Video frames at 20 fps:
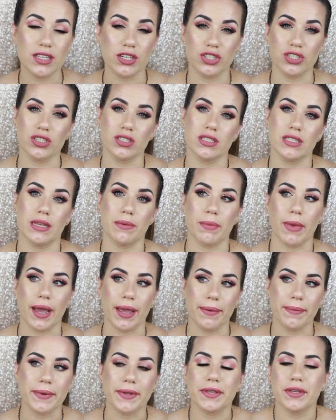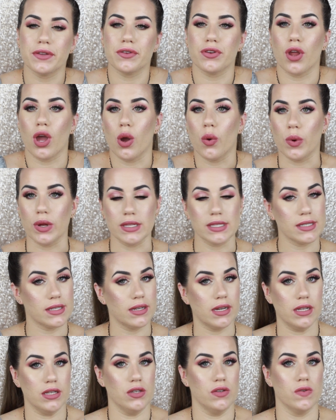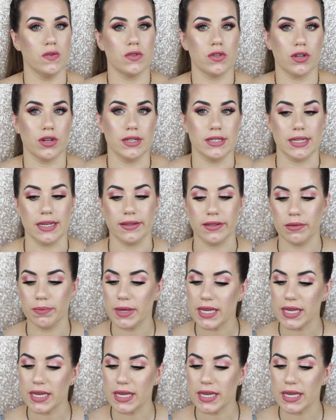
They're just, in my opinion, not ones that I use on a daily